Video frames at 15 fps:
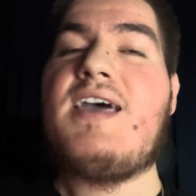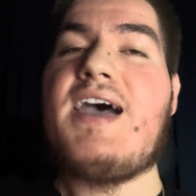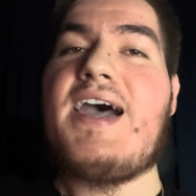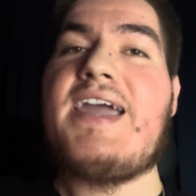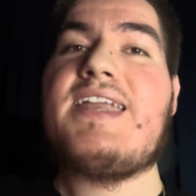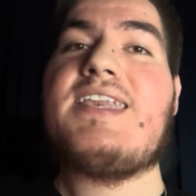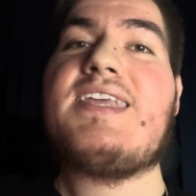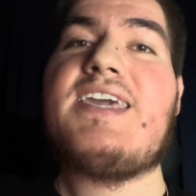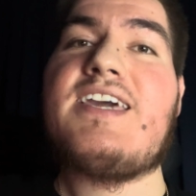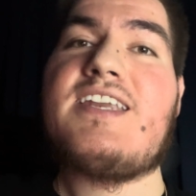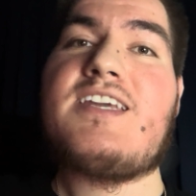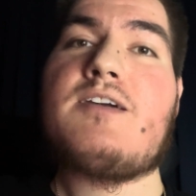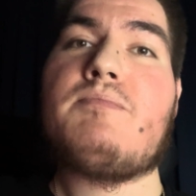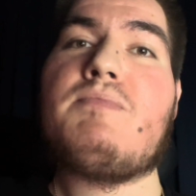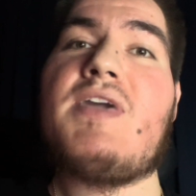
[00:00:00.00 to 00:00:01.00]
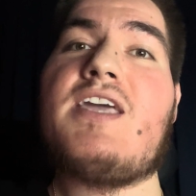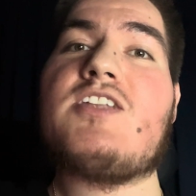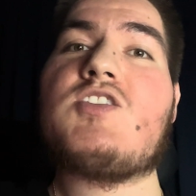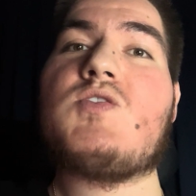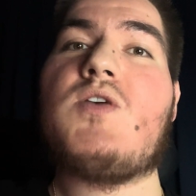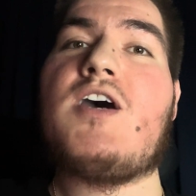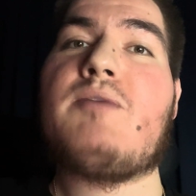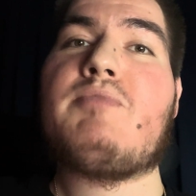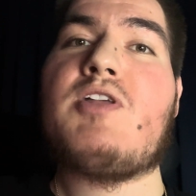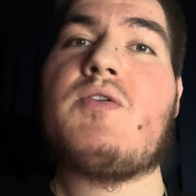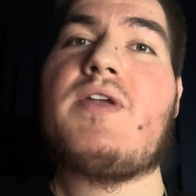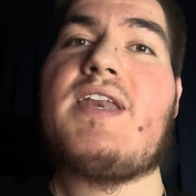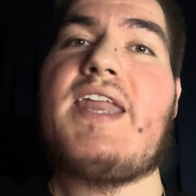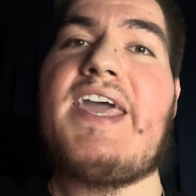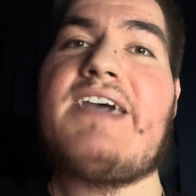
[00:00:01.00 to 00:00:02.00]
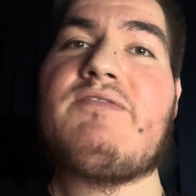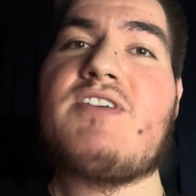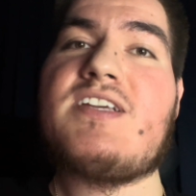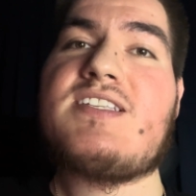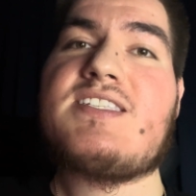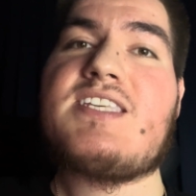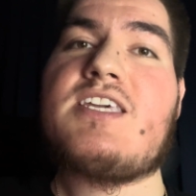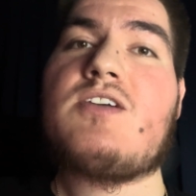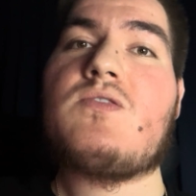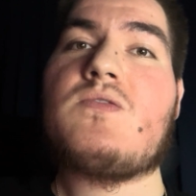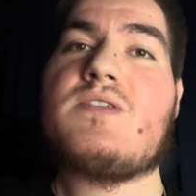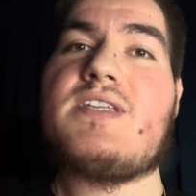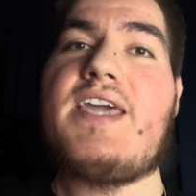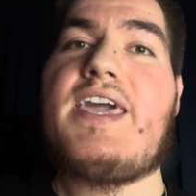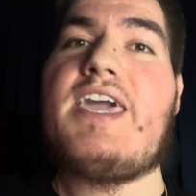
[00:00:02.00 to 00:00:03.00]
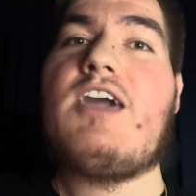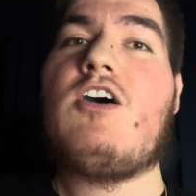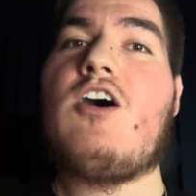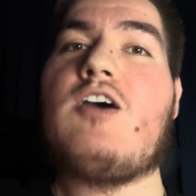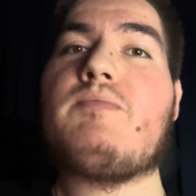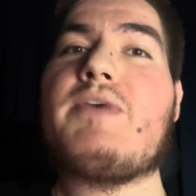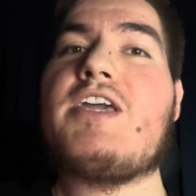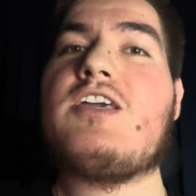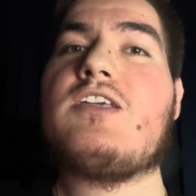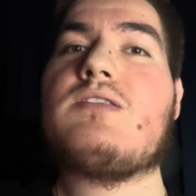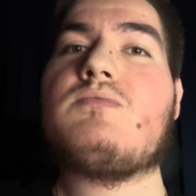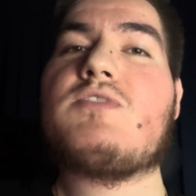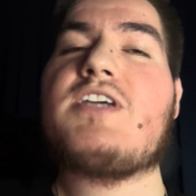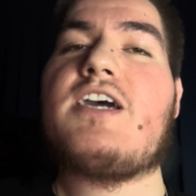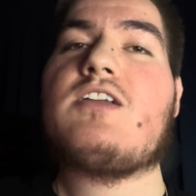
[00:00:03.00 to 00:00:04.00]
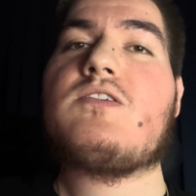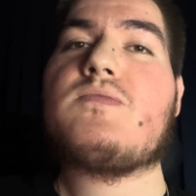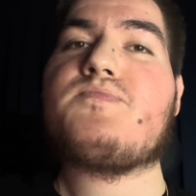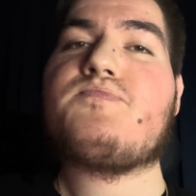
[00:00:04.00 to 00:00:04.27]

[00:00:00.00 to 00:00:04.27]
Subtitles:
I did commit to uploading every single day on my YouTube channel.